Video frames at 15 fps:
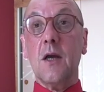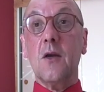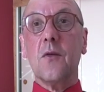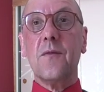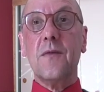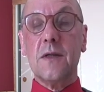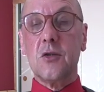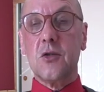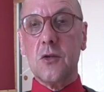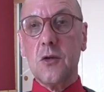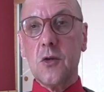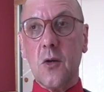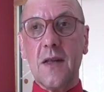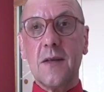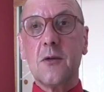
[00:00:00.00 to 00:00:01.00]
vision,
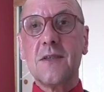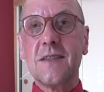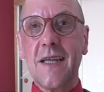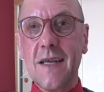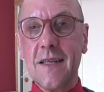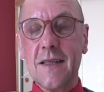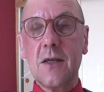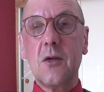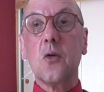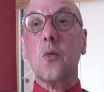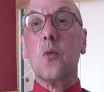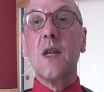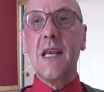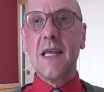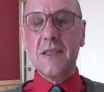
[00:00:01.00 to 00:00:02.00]
your understanding, your
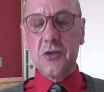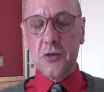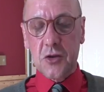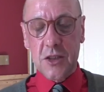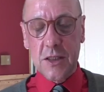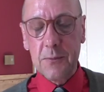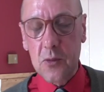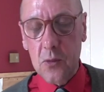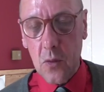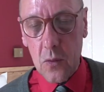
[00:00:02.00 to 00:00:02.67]
relationship to